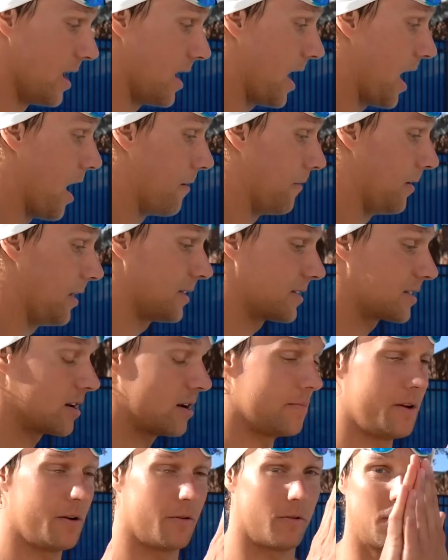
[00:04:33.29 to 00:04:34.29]
Everything's going
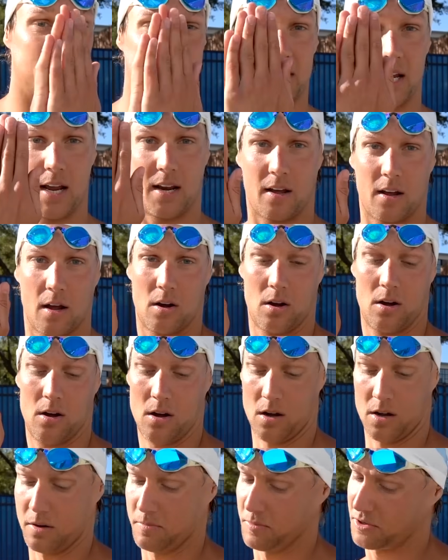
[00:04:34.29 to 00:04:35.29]
to be rotating,
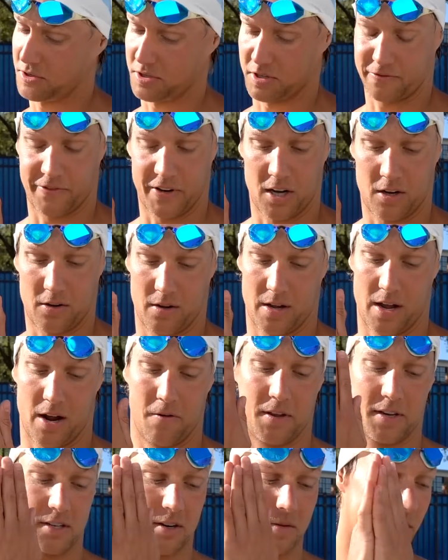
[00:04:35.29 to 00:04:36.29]
I almost just fell.
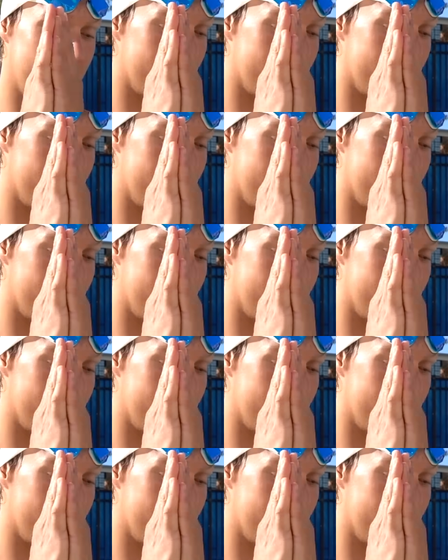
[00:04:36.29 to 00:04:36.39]
Everything's going to be